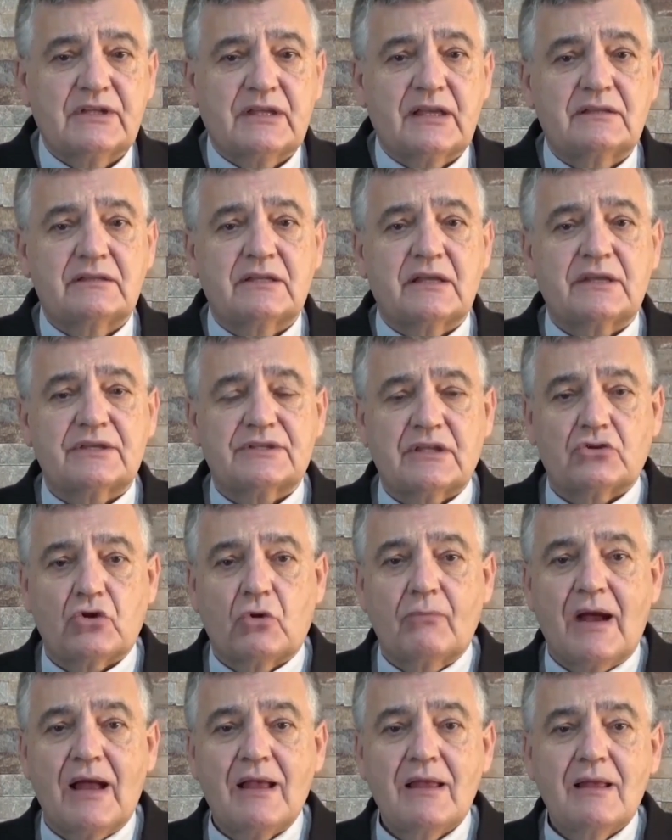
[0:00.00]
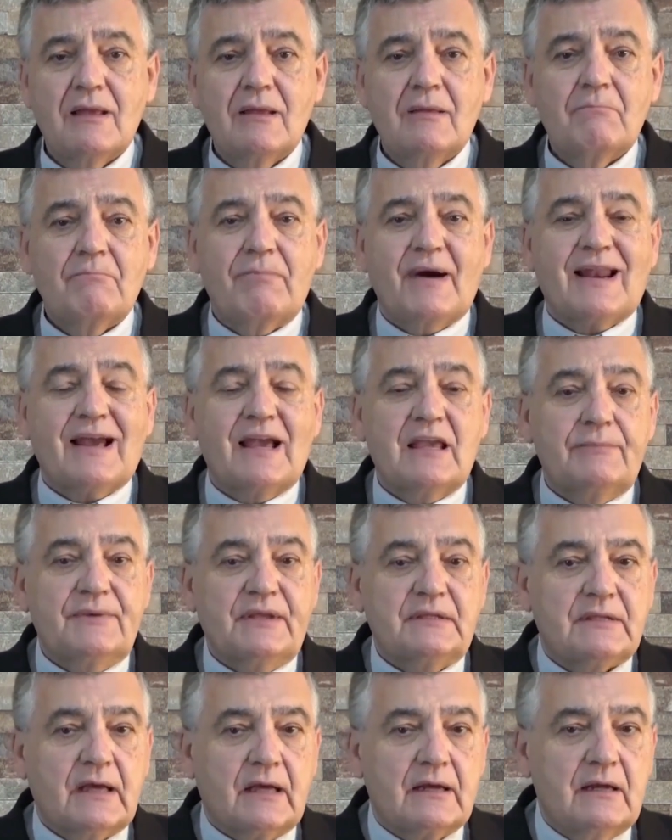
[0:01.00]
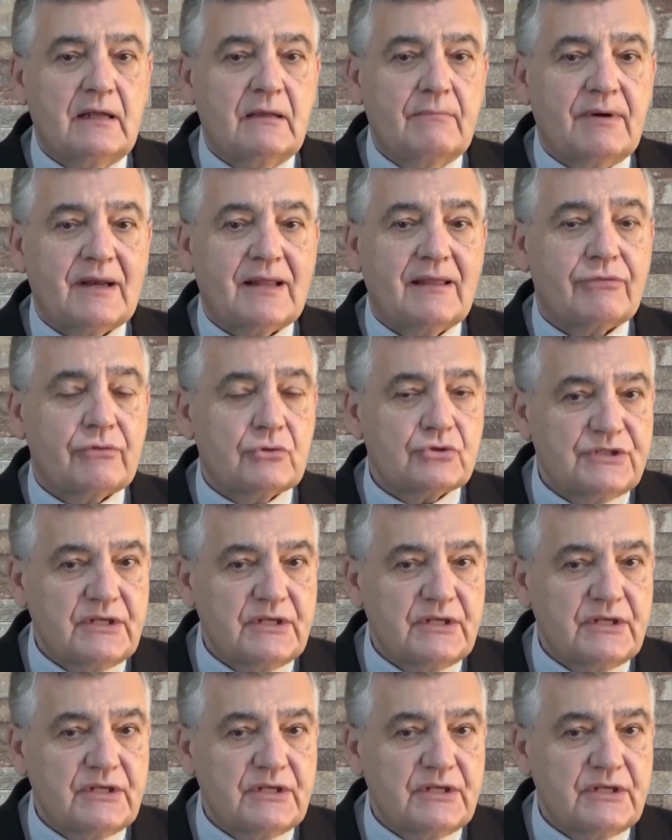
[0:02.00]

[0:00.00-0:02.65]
The number of deaths from cancer,